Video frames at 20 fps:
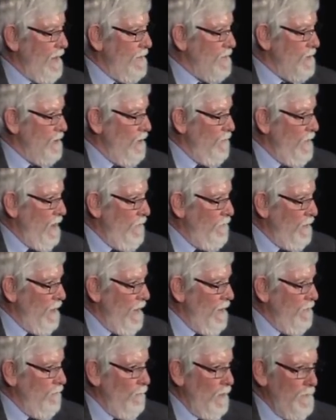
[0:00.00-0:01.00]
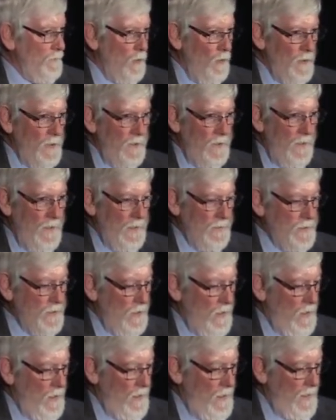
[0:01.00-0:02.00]
that geomembrane, we put it in a
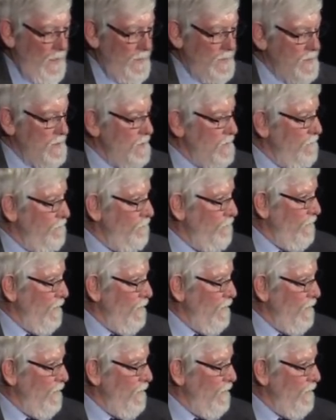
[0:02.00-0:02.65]
GCLS,